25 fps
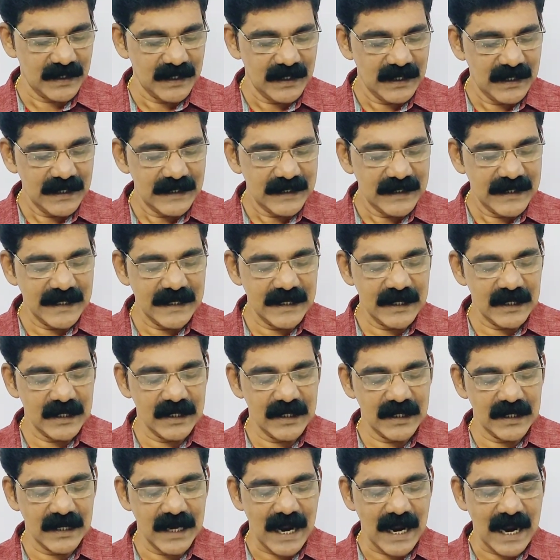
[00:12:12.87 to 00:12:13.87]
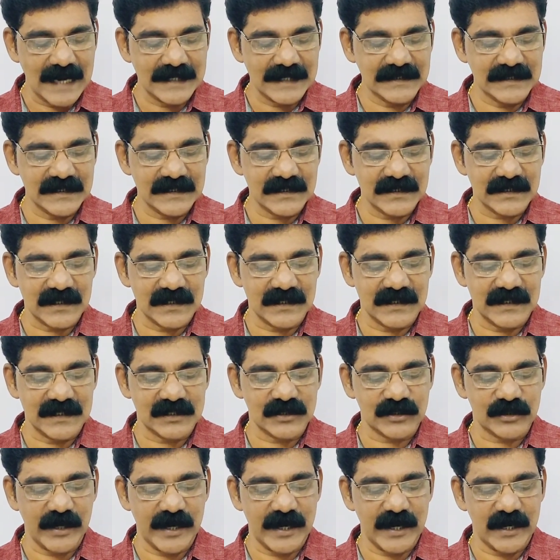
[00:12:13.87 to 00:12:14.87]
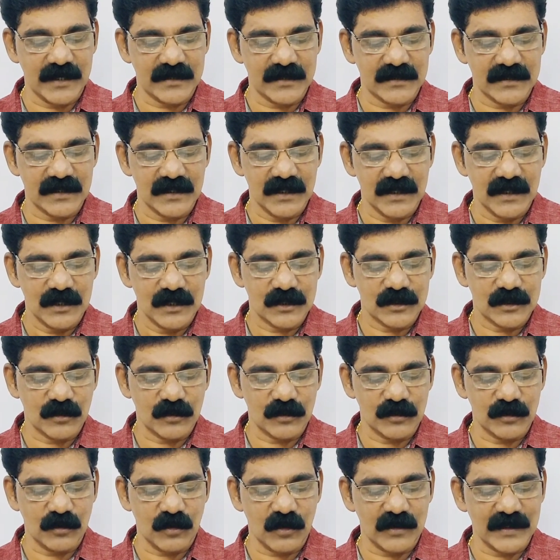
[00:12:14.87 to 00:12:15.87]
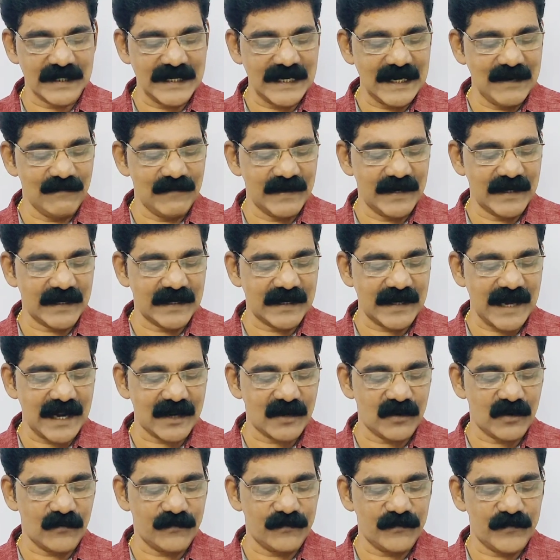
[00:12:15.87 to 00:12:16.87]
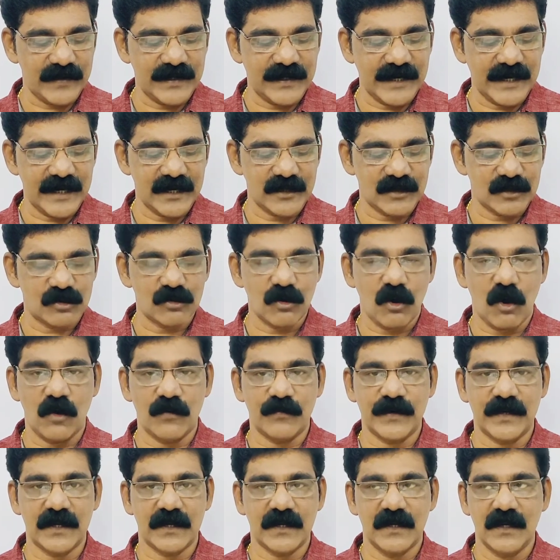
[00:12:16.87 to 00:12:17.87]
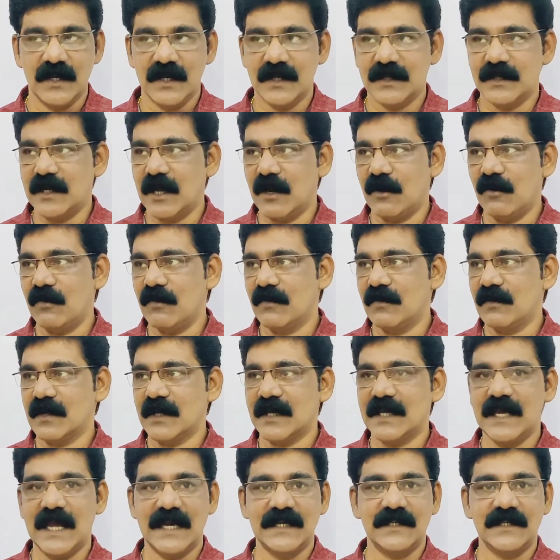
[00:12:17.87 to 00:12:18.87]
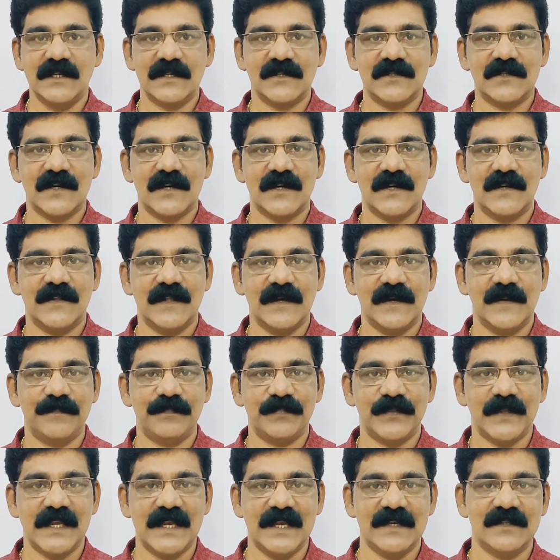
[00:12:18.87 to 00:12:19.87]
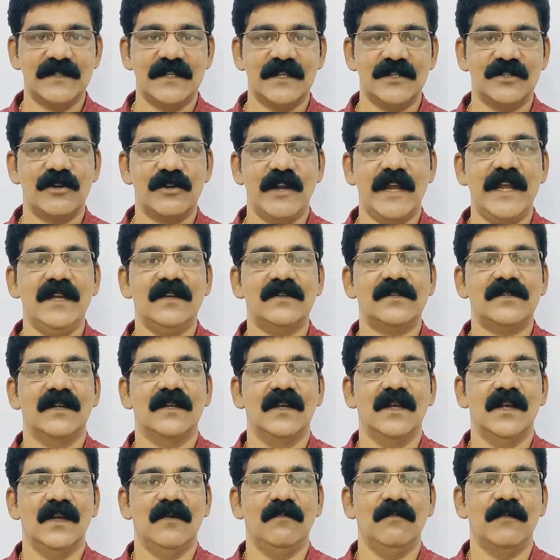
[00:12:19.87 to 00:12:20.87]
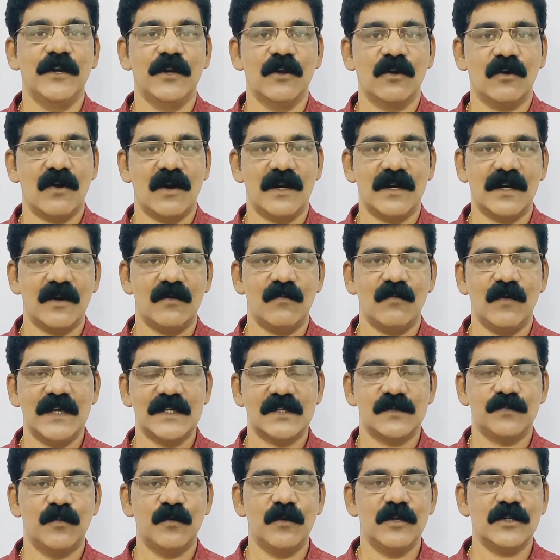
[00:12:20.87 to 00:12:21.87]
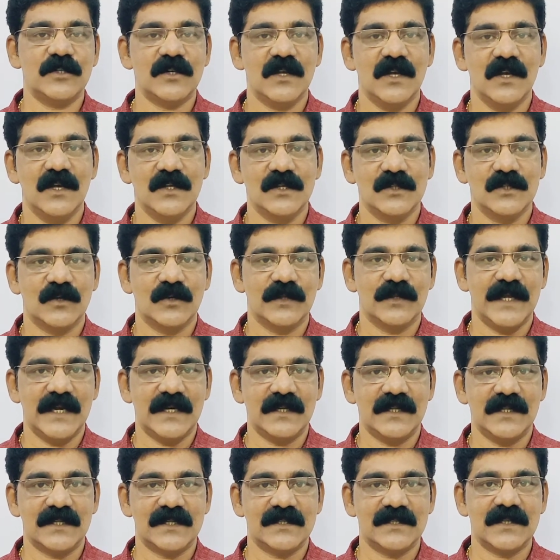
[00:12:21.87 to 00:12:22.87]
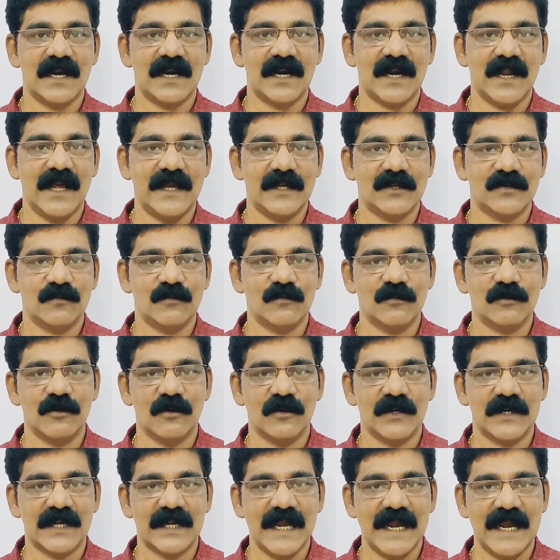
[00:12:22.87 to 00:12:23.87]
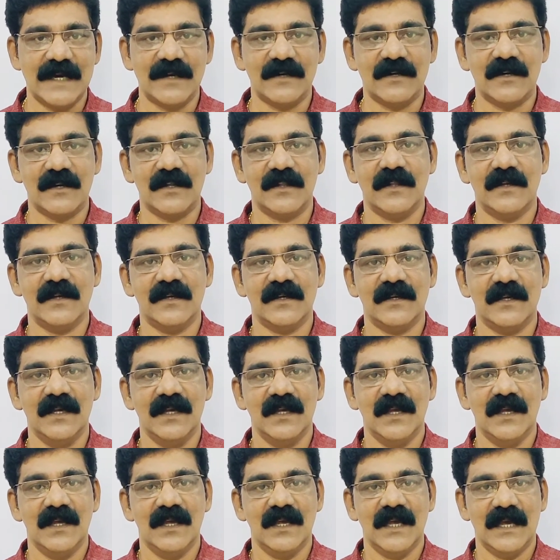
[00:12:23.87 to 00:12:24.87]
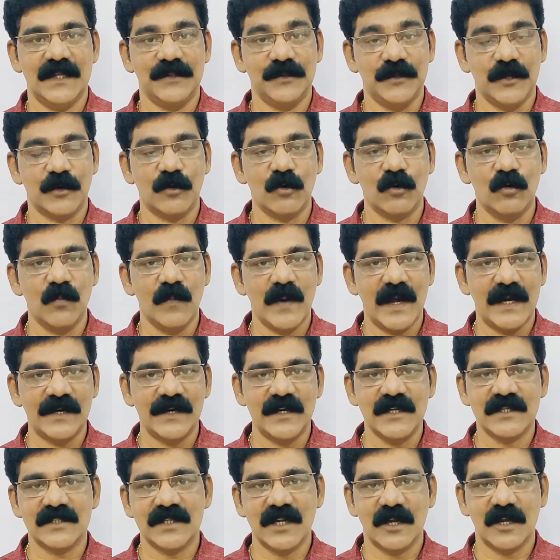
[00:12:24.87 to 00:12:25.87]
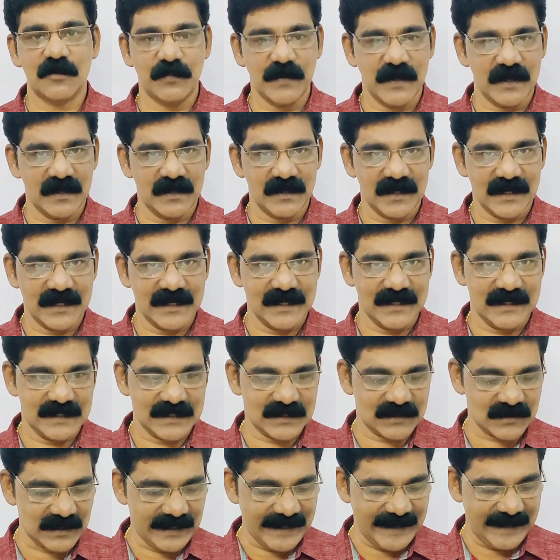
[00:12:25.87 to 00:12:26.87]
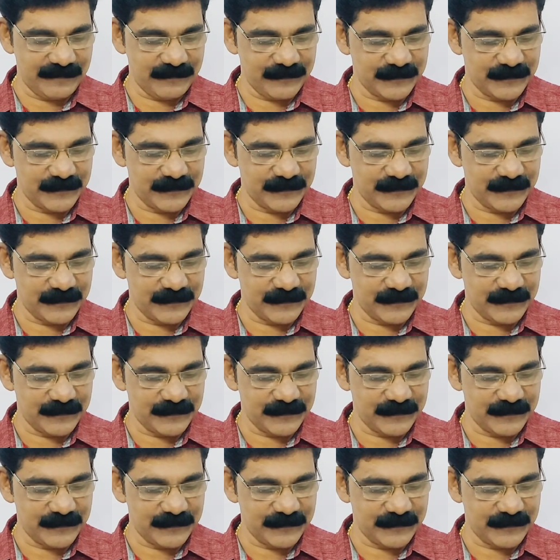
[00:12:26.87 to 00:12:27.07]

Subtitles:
He adjusted the shade so not even a crack of a day showed. Now he adjusted the shade. Window curtain was put so that the sunlight would not enter the room and disturb her sleep.